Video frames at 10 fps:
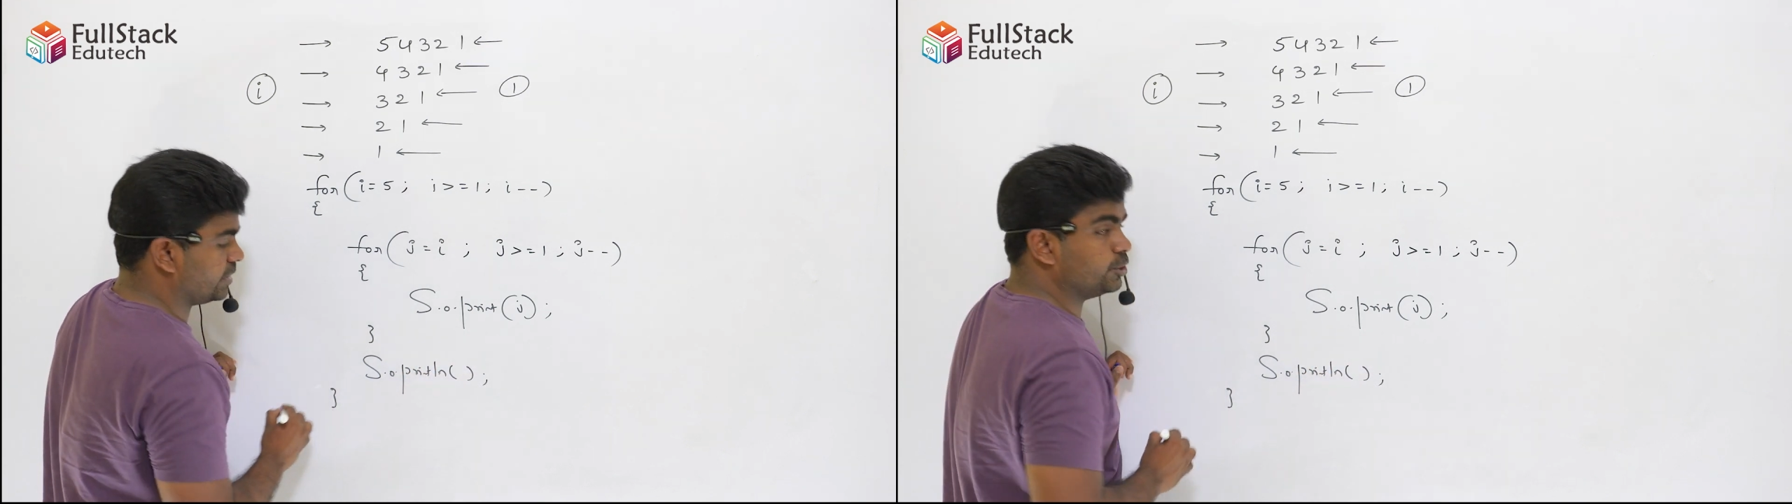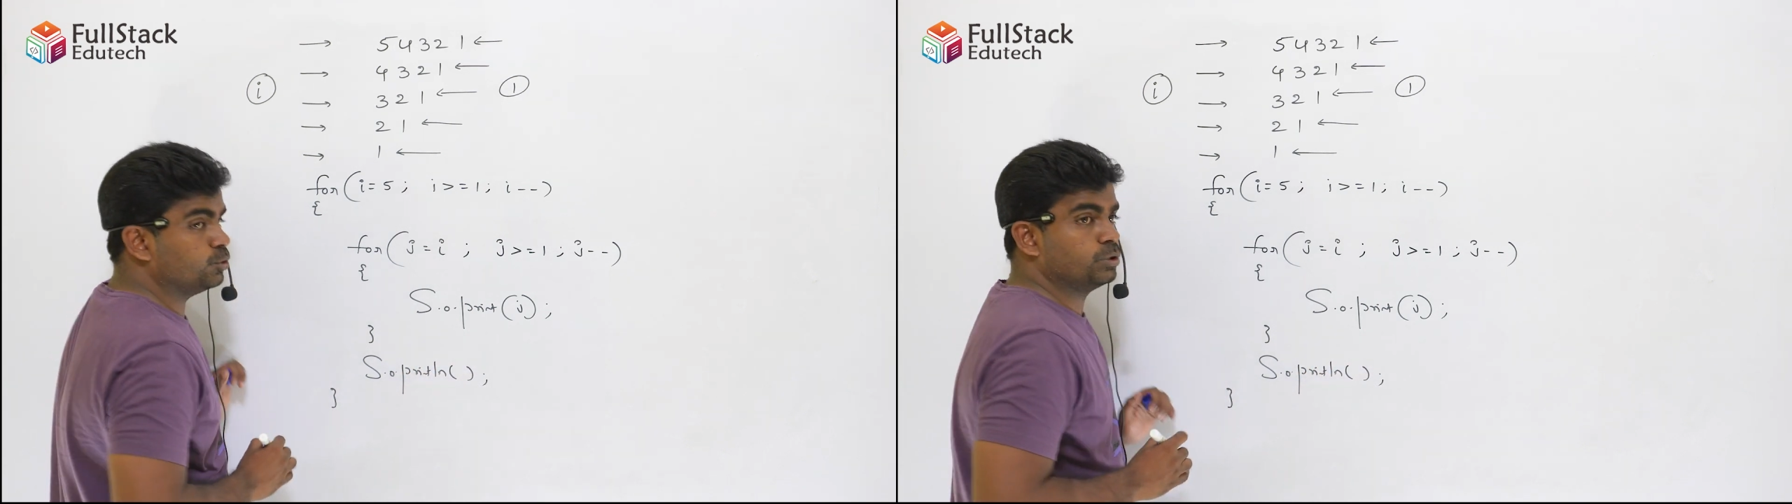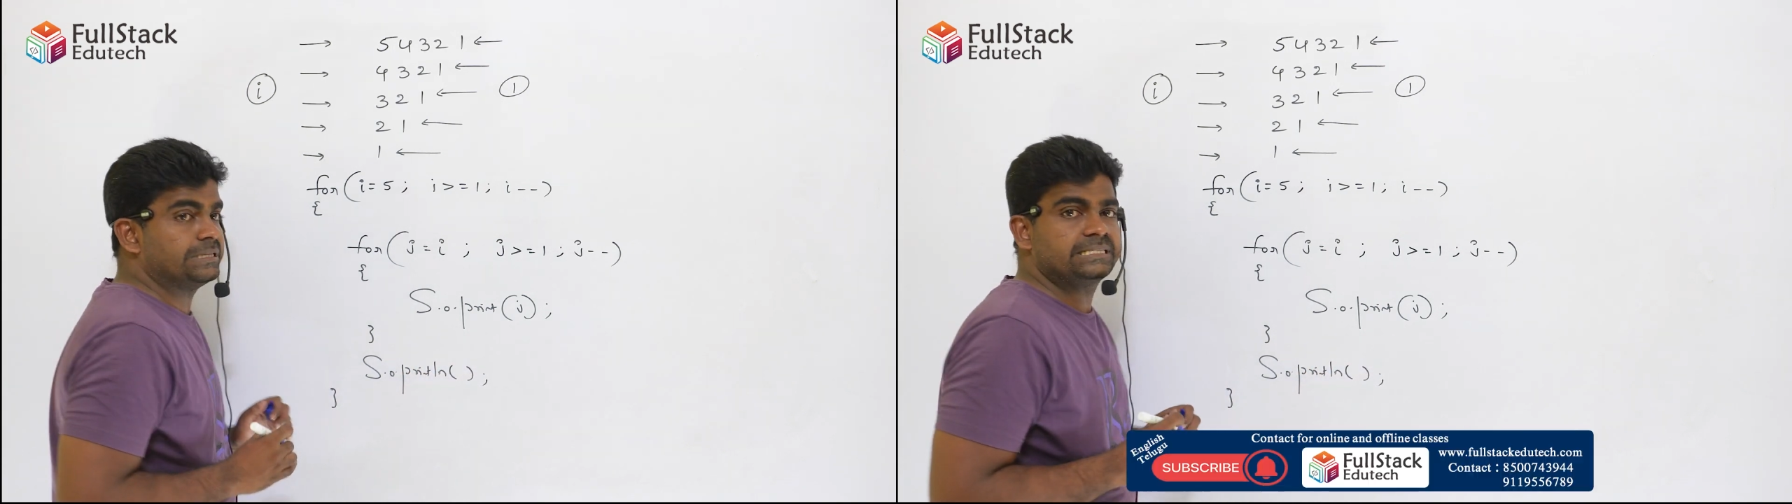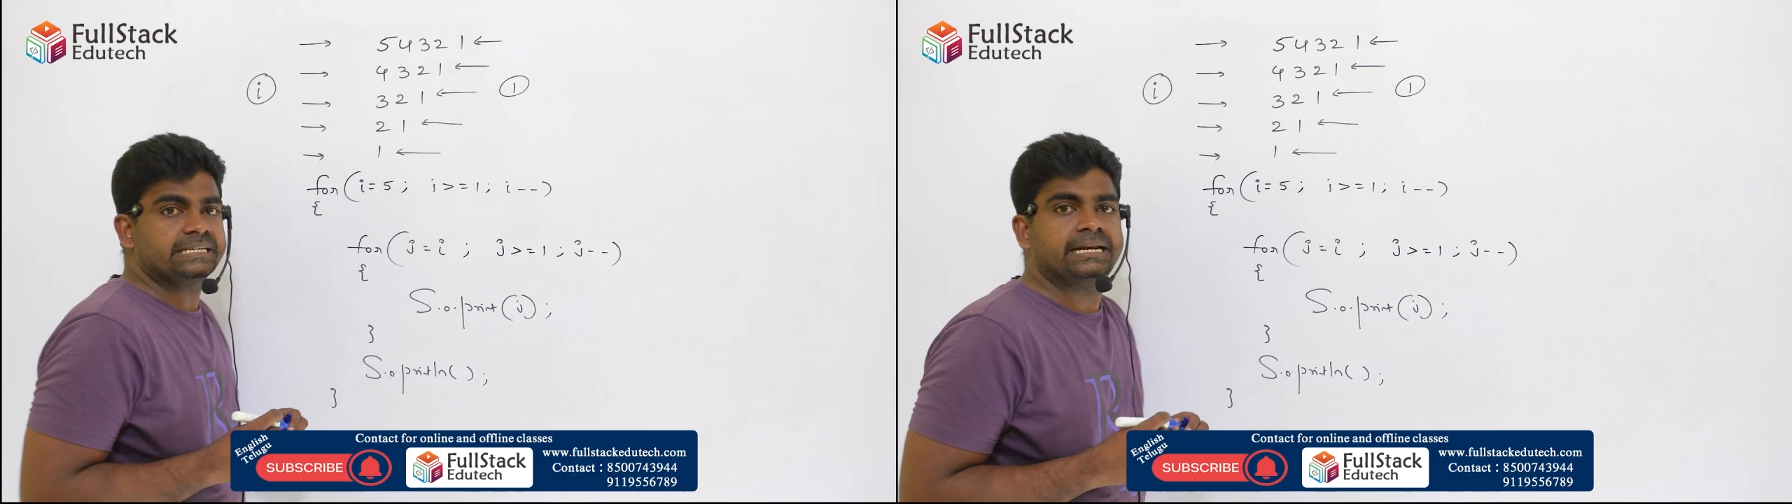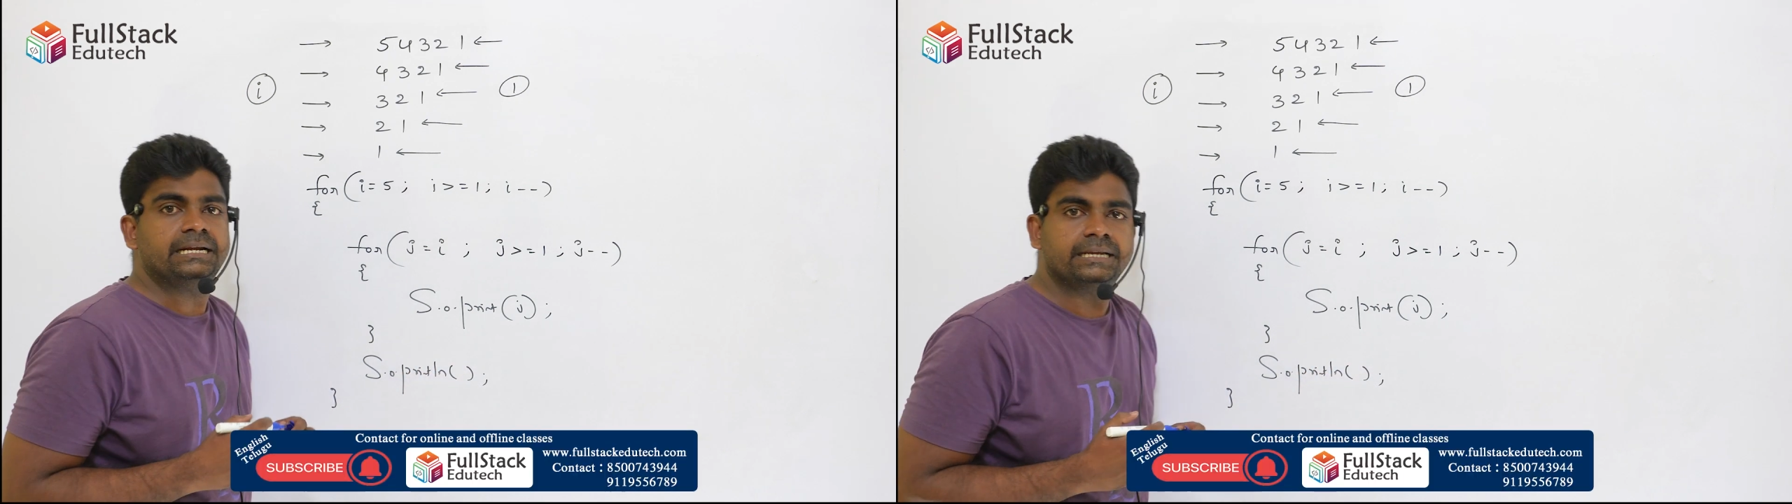You know the
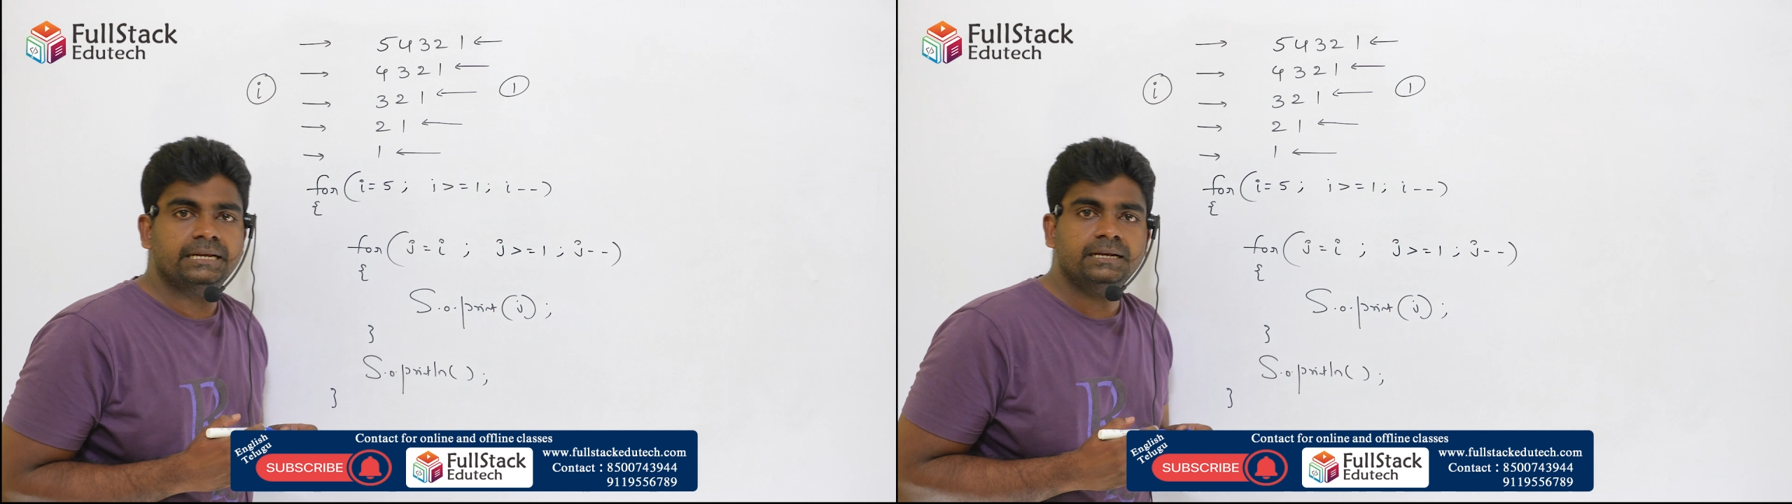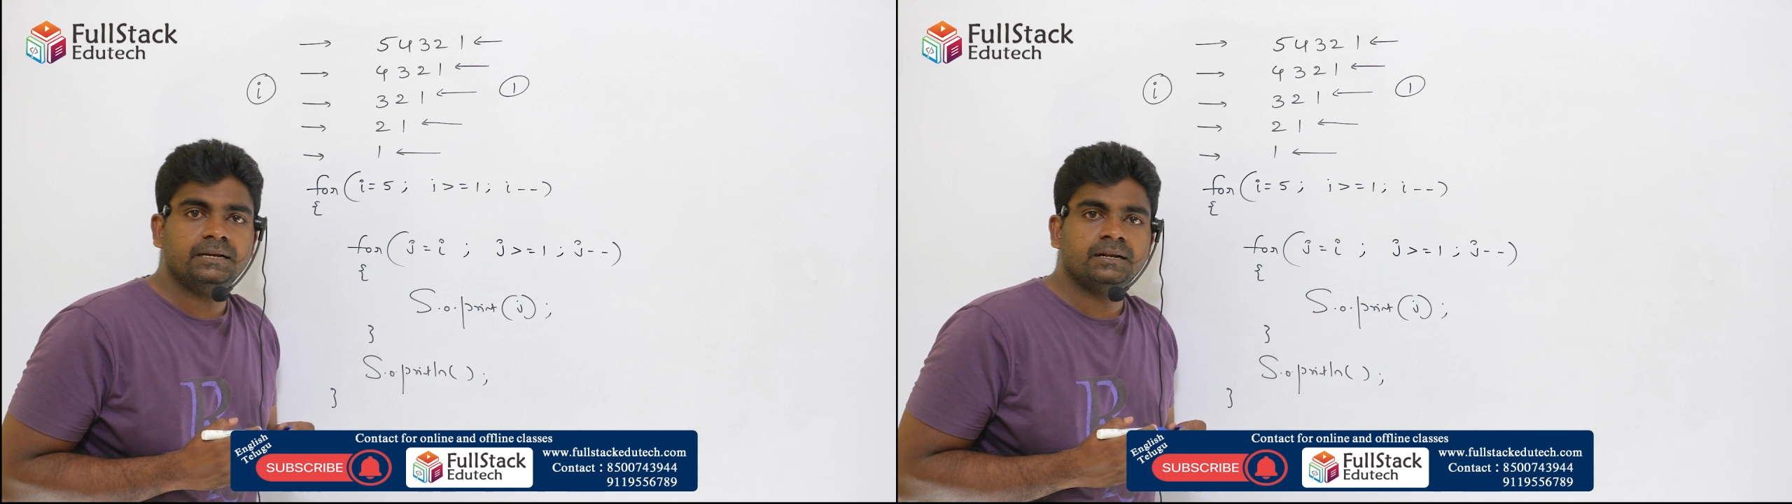skeleton